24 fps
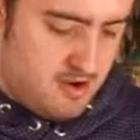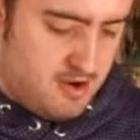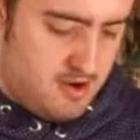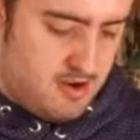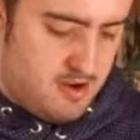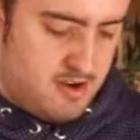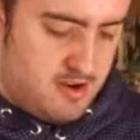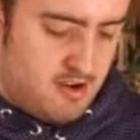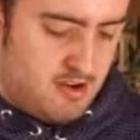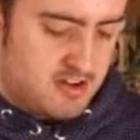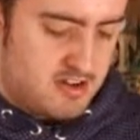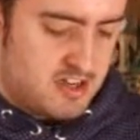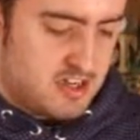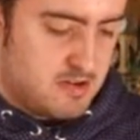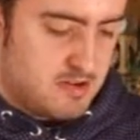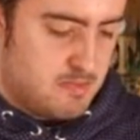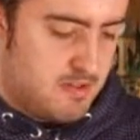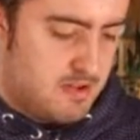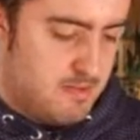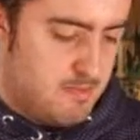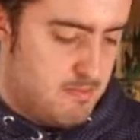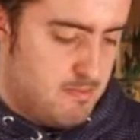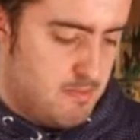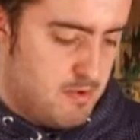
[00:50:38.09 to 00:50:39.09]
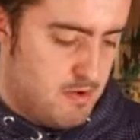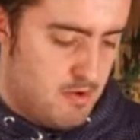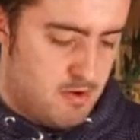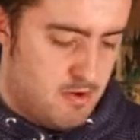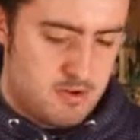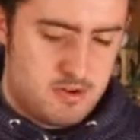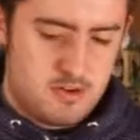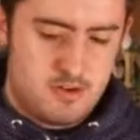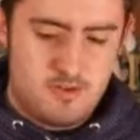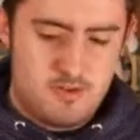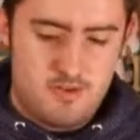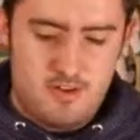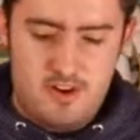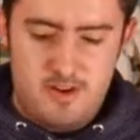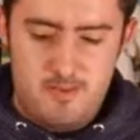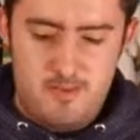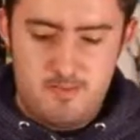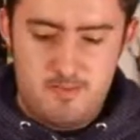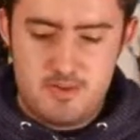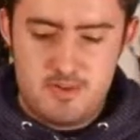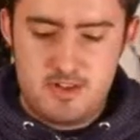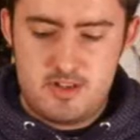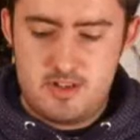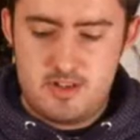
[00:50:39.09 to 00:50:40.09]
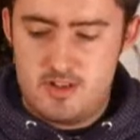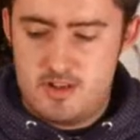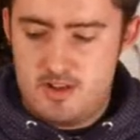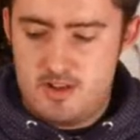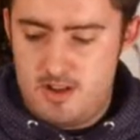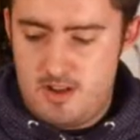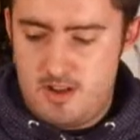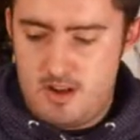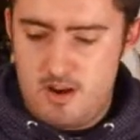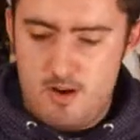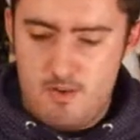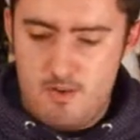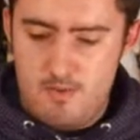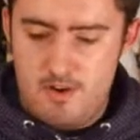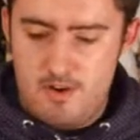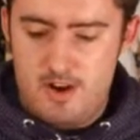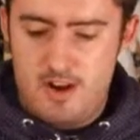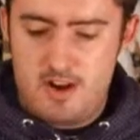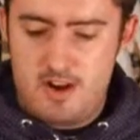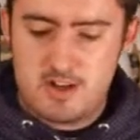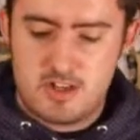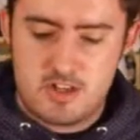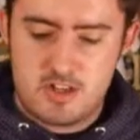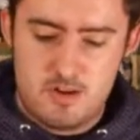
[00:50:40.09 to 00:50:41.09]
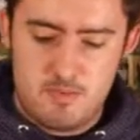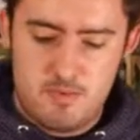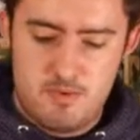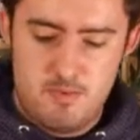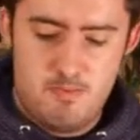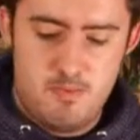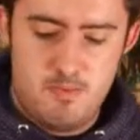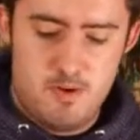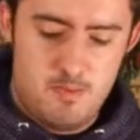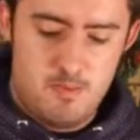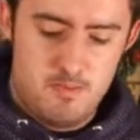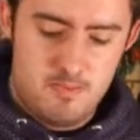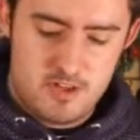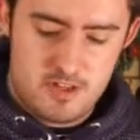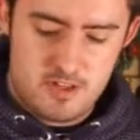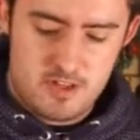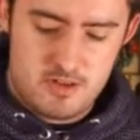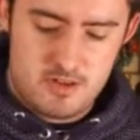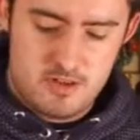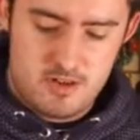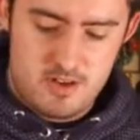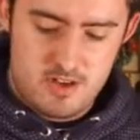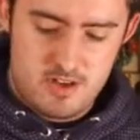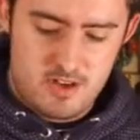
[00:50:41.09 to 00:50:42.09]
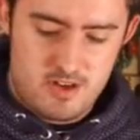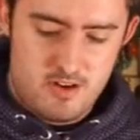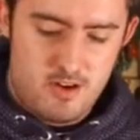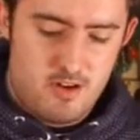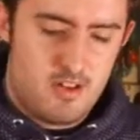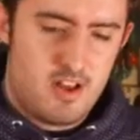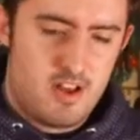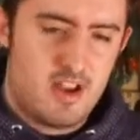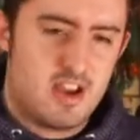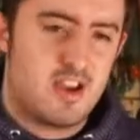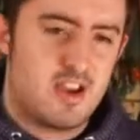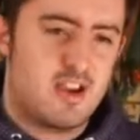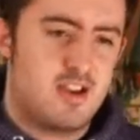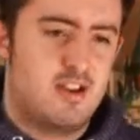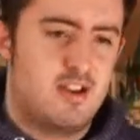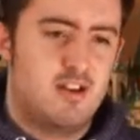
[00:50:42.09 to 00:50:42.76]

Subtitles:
noticeably more streams over the next couple of months. Not like